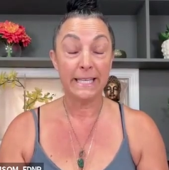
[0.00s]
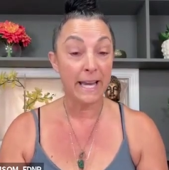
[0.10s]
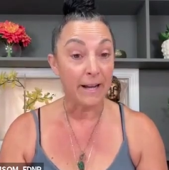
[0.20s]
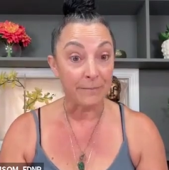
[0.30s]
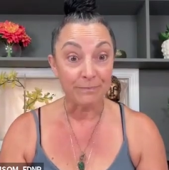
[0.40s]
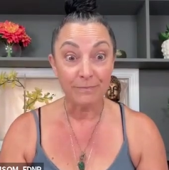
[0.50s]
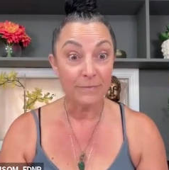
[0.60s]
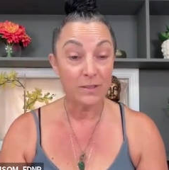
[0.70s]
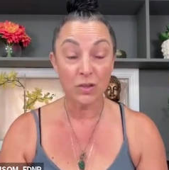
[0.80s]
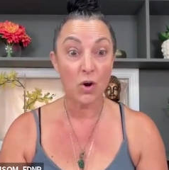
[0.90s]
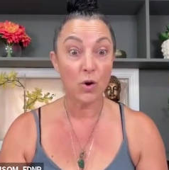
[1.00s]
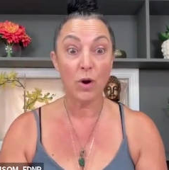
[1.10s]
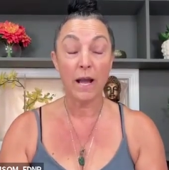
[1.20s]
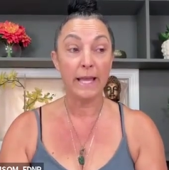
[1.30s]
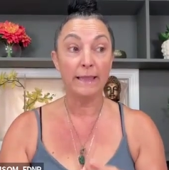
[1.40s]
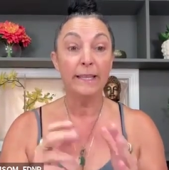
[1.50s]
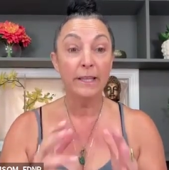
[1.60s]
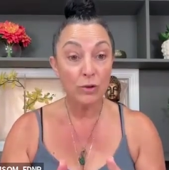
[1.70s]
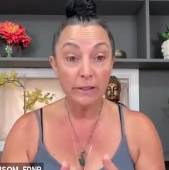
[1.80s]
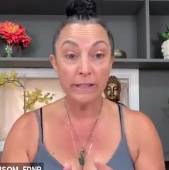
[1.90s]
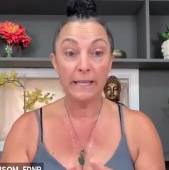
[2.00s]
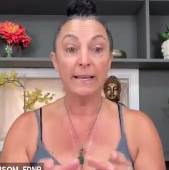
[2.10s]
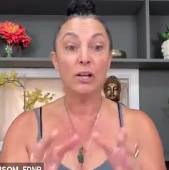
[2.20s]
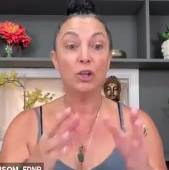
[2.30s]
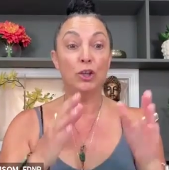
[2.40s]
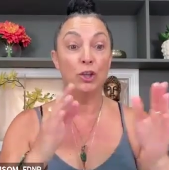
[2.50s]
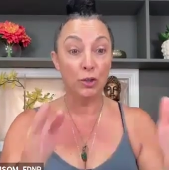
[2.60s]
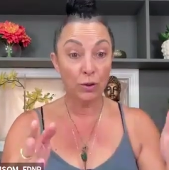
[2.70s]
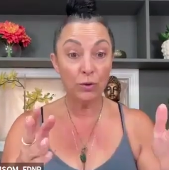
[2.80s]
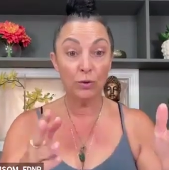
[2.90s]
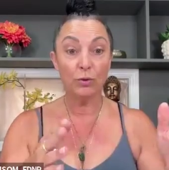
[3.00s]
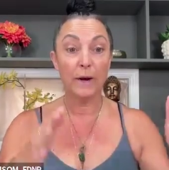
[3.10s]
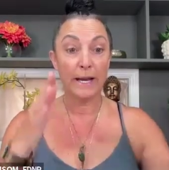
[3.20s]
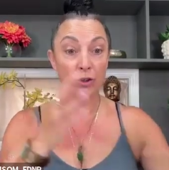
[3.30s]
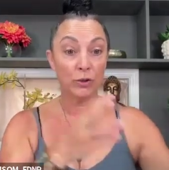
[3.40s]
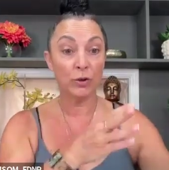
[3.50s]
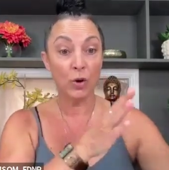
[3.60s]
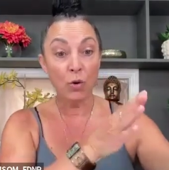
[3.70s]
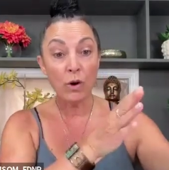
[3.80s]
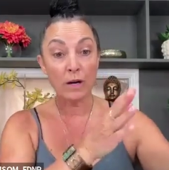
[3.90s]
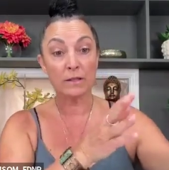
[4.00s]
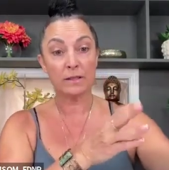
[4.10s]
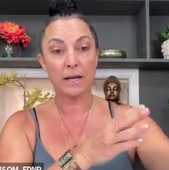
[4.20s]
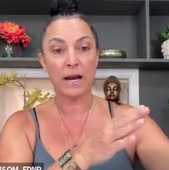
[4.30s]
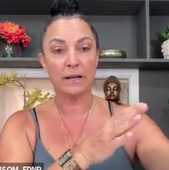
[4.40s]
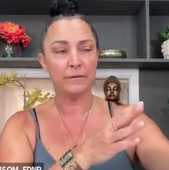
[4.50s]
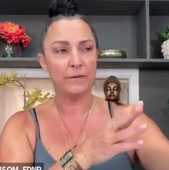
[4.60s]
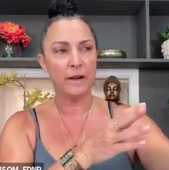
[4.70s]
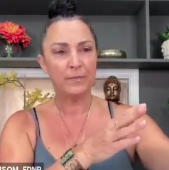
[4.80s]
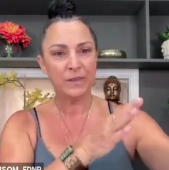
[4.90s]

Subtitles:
yeah. So literally you and your course kind of